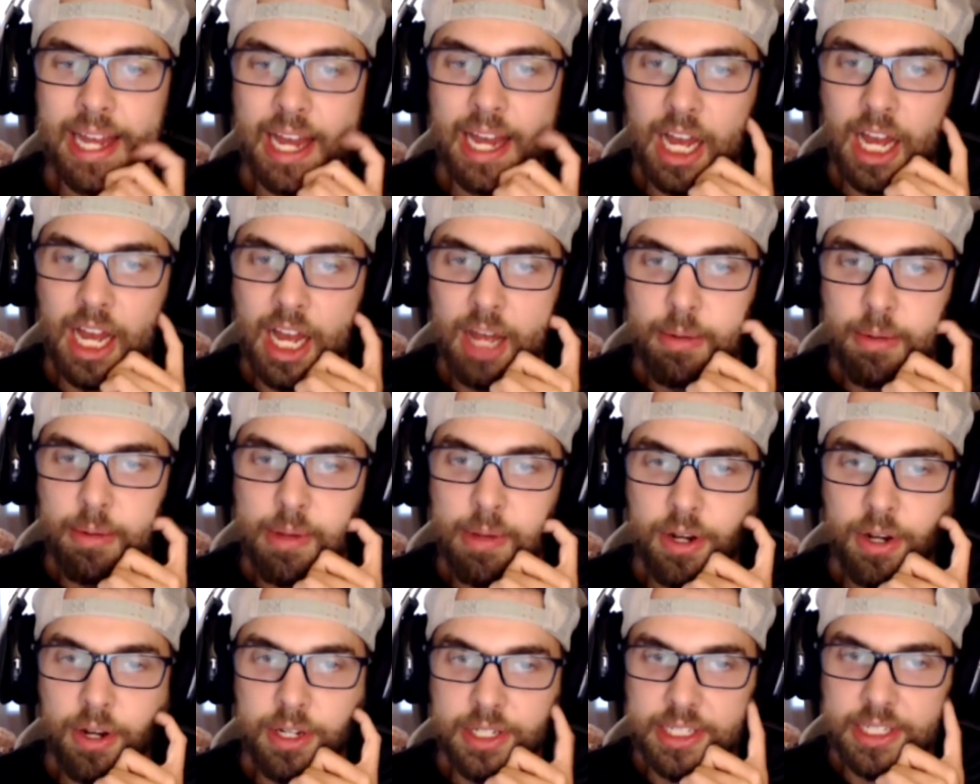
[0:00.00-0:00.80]
I'll be
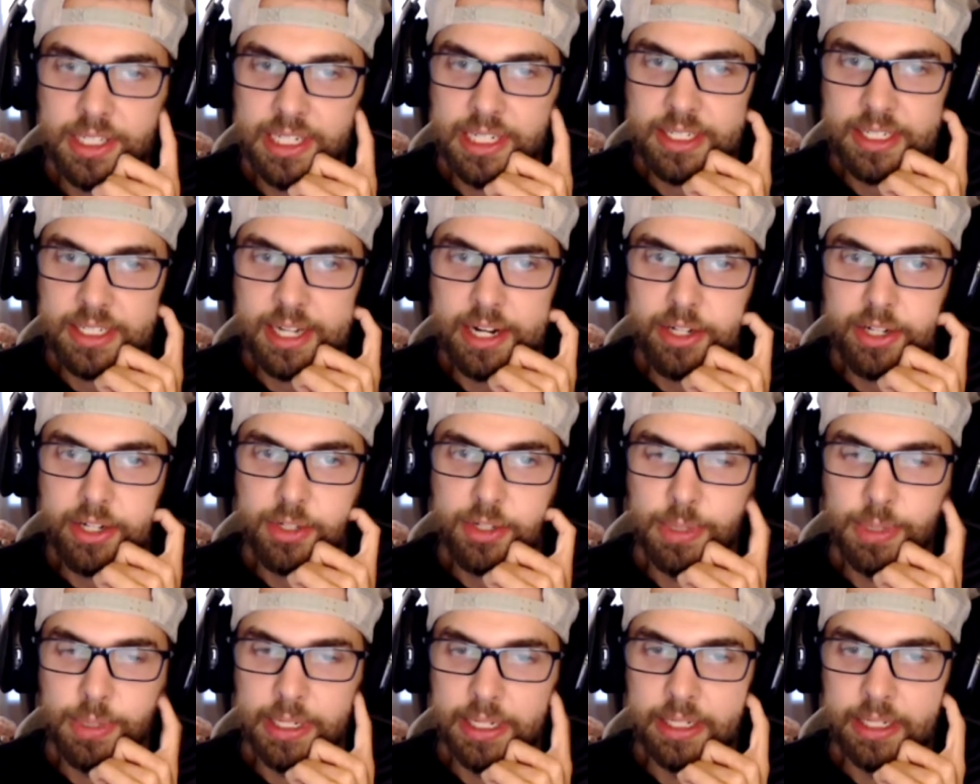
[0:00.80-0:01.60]
honest, it scares
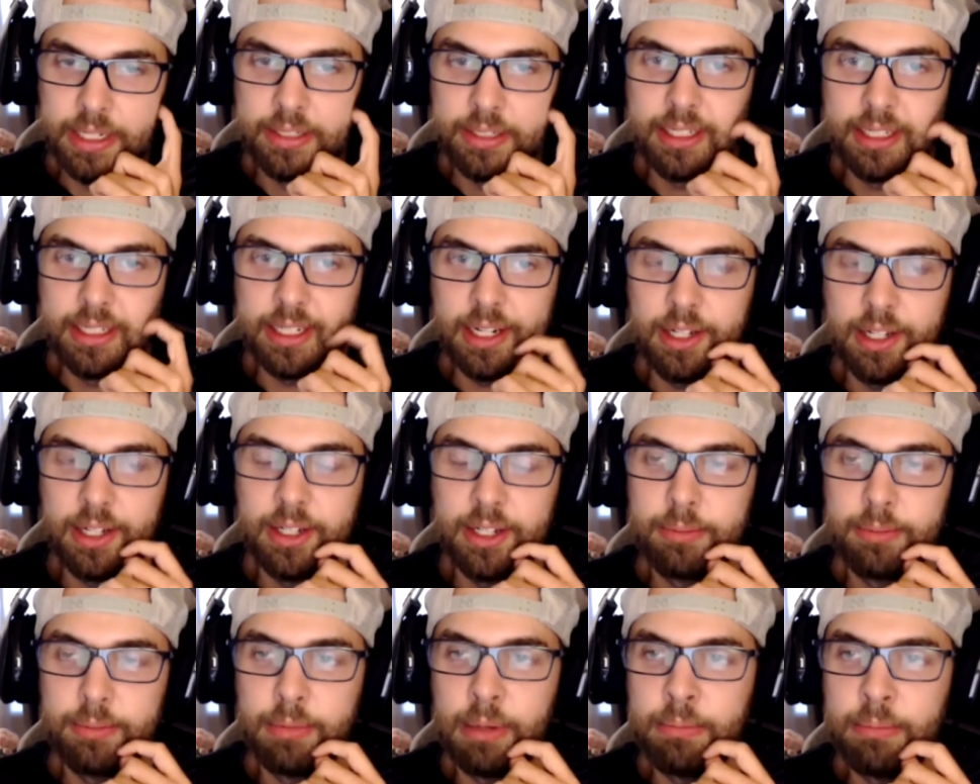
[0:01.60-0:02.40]
me. Like
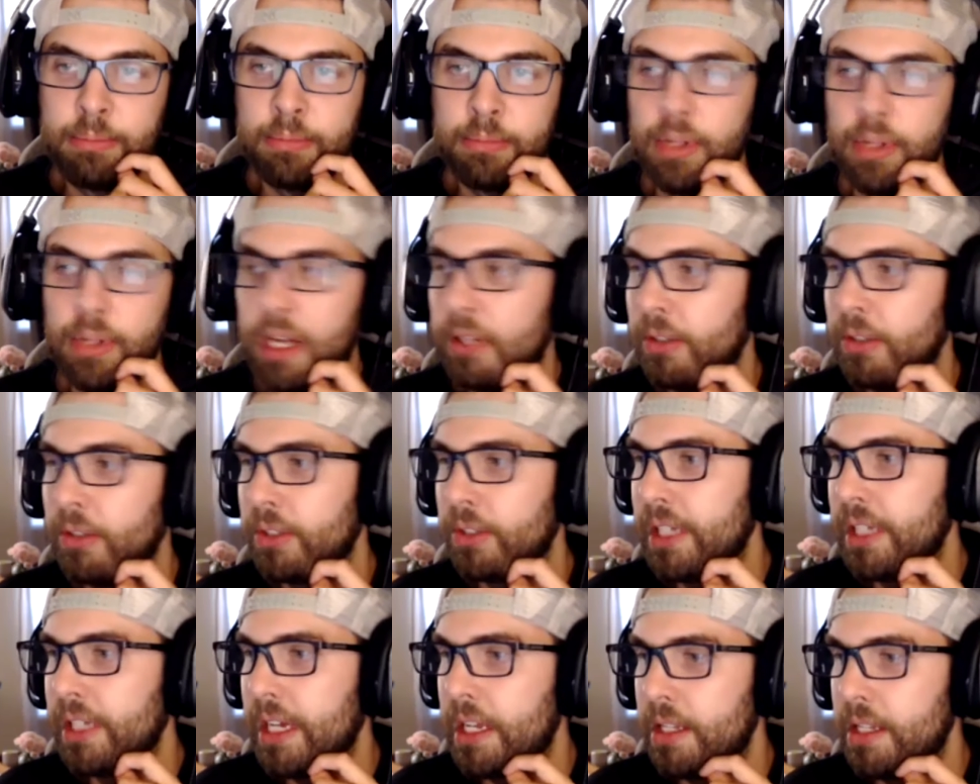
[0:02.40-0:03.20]
I looked
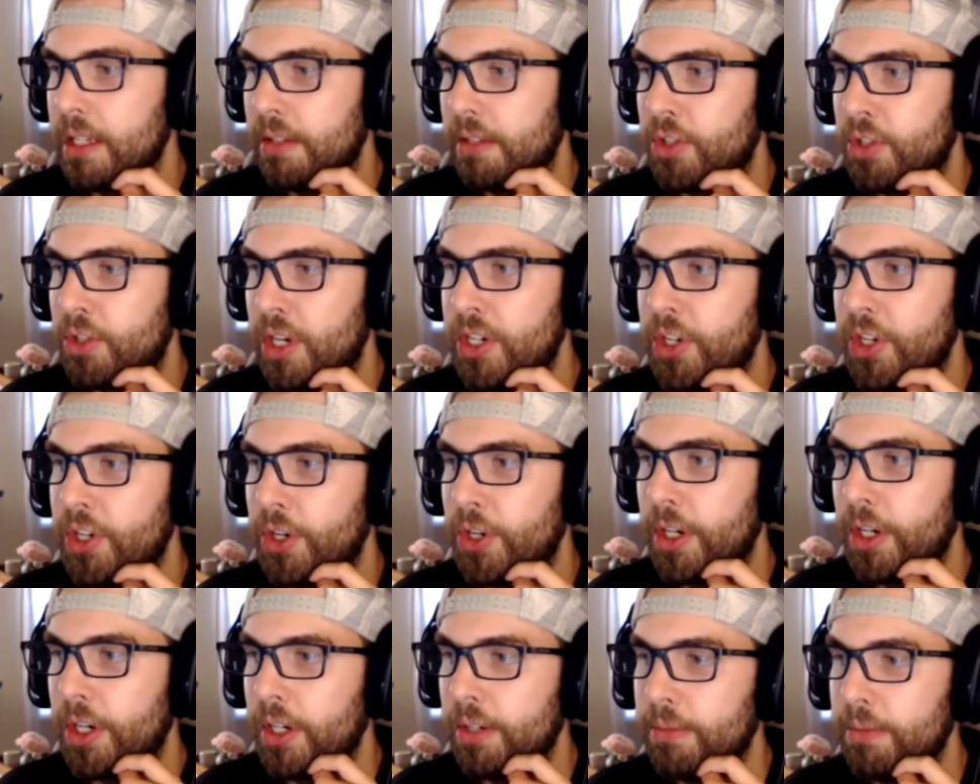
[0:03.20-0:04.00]
at Trey
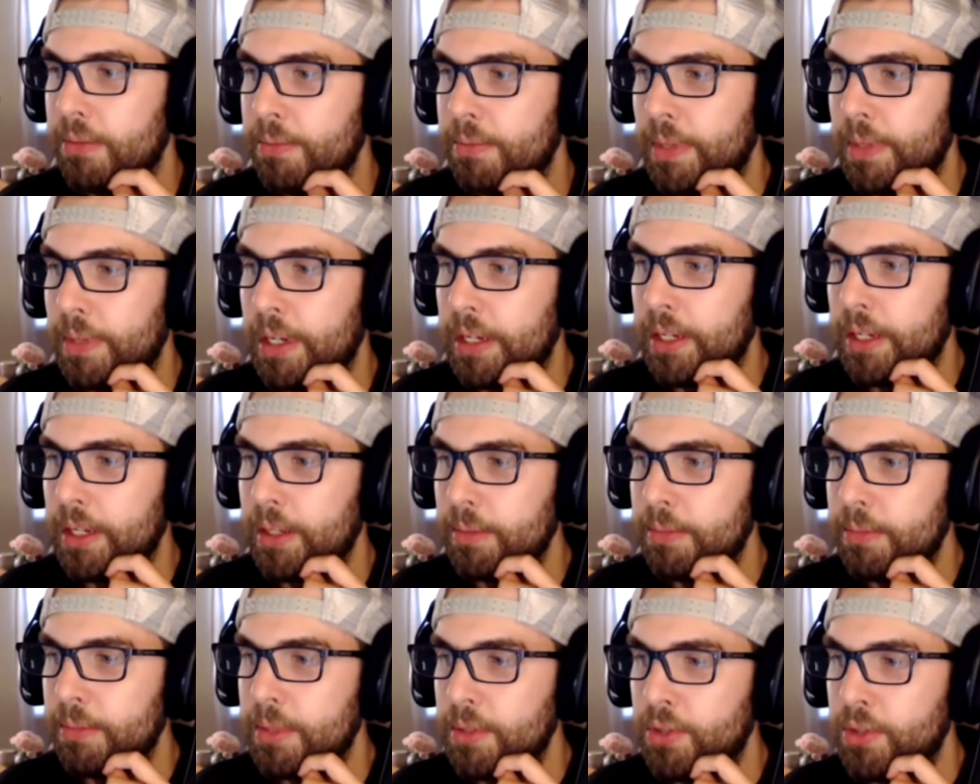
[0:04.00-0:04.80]
Turner.
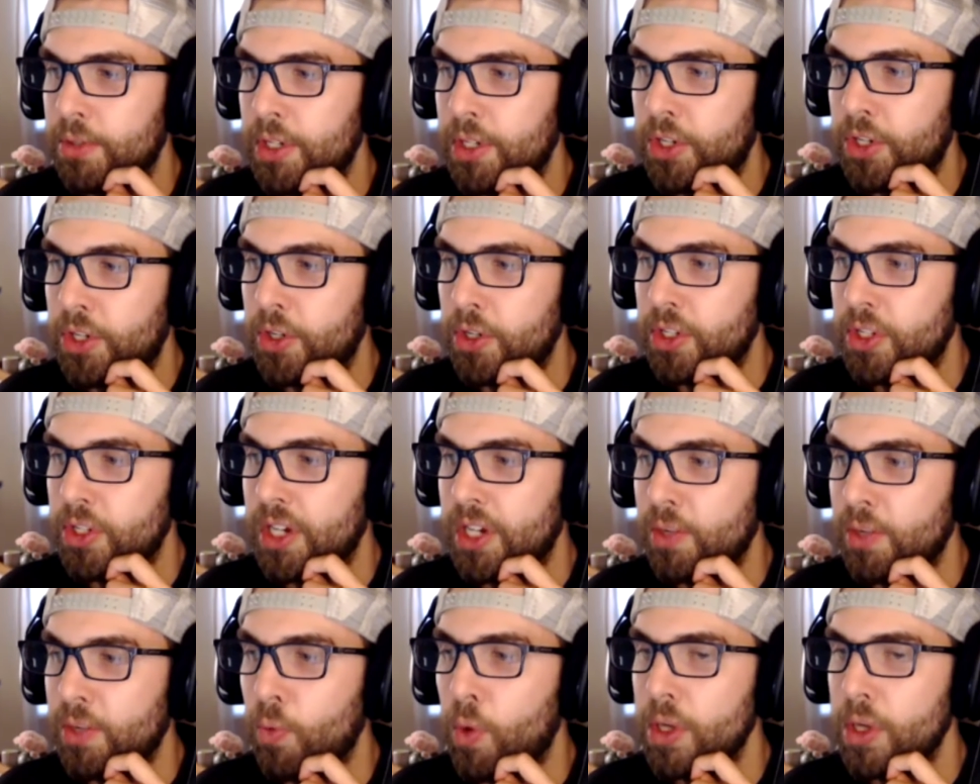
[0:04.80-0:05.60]
So Trey Turner
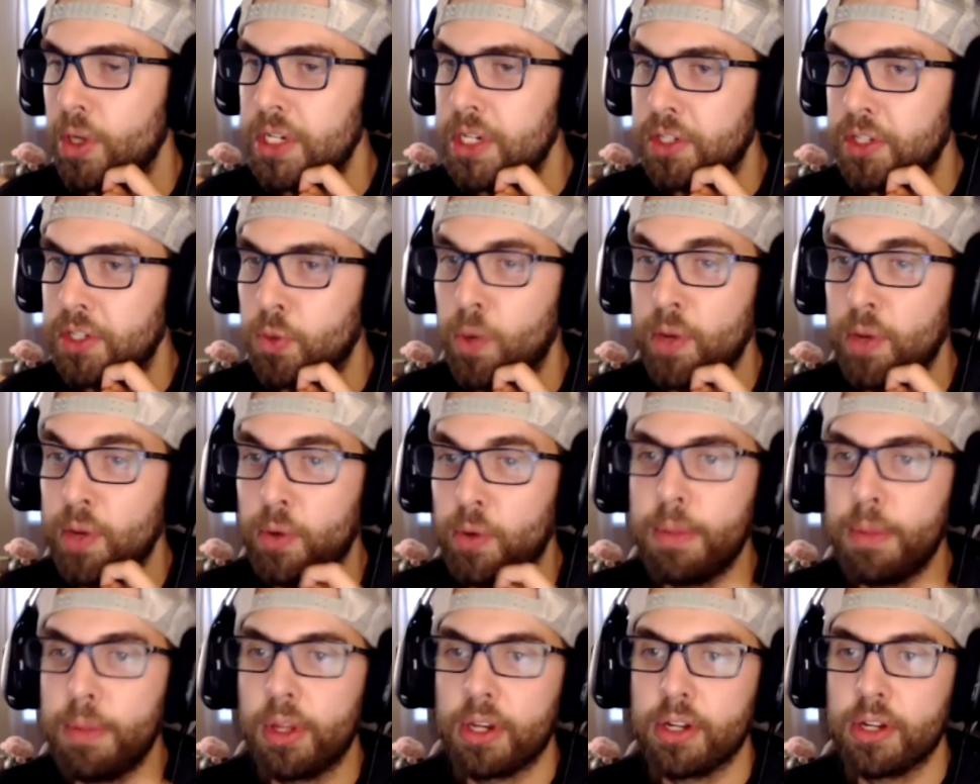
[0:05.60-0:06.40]
signed a 1-year, $21
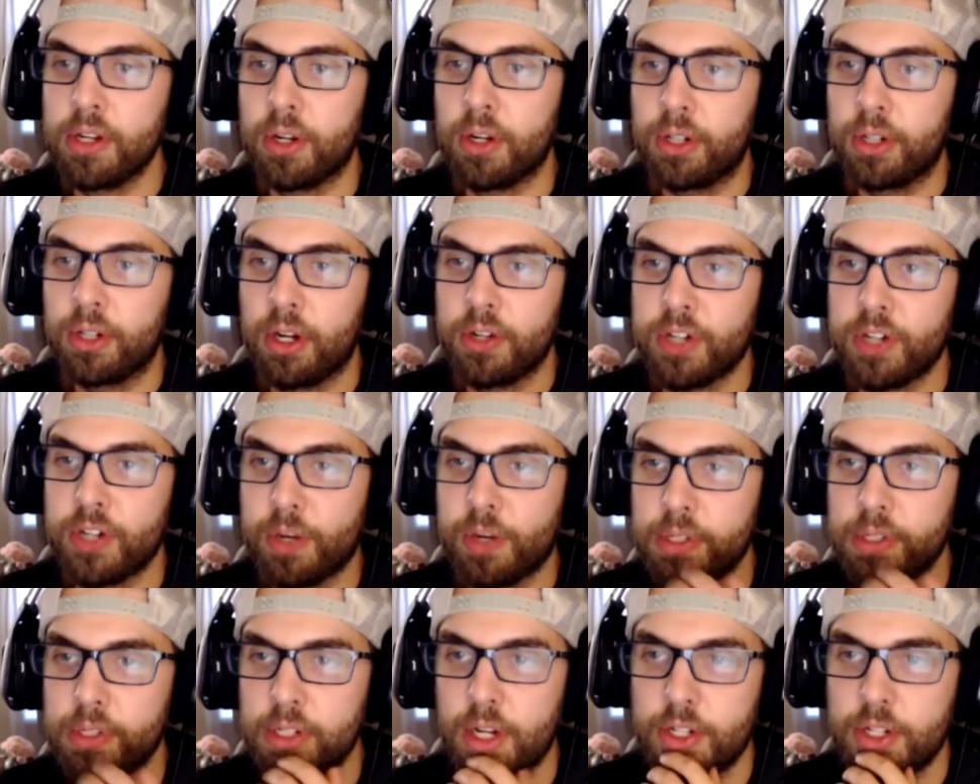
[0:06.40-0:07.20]
million contract with
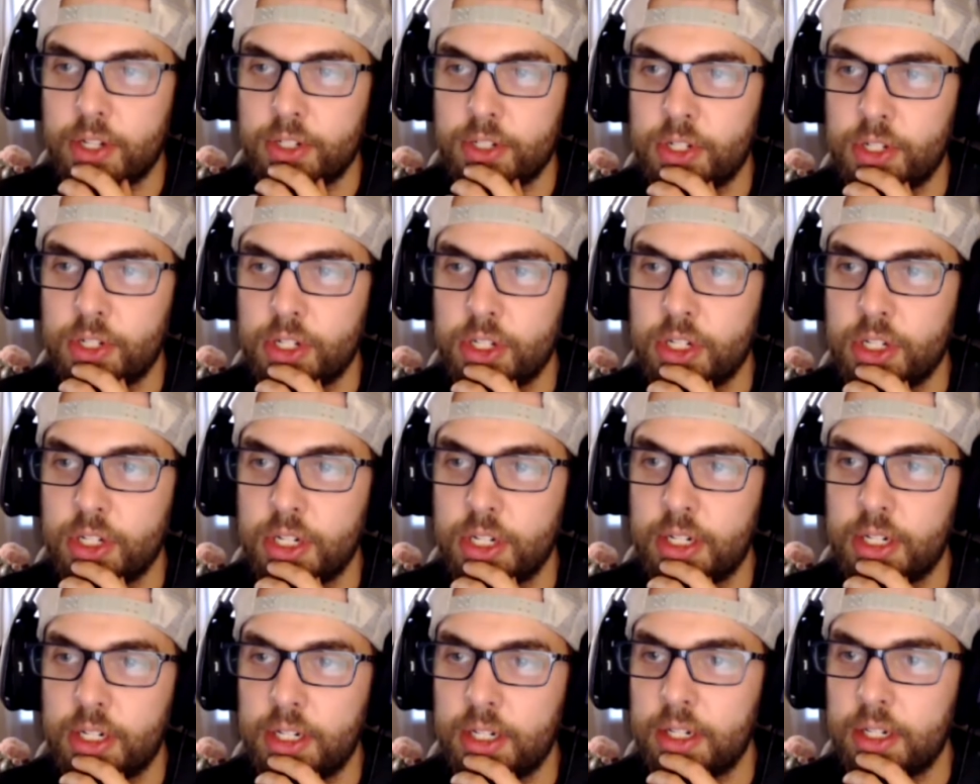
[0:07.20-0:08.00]
the Dodgers this
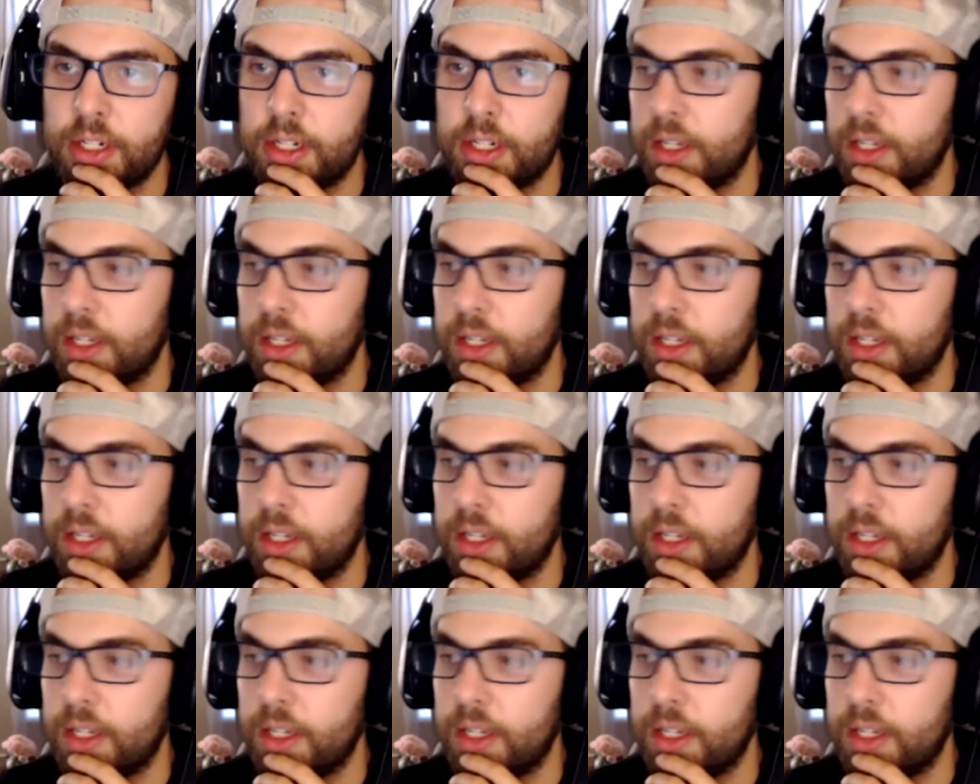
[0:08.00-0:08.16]
year.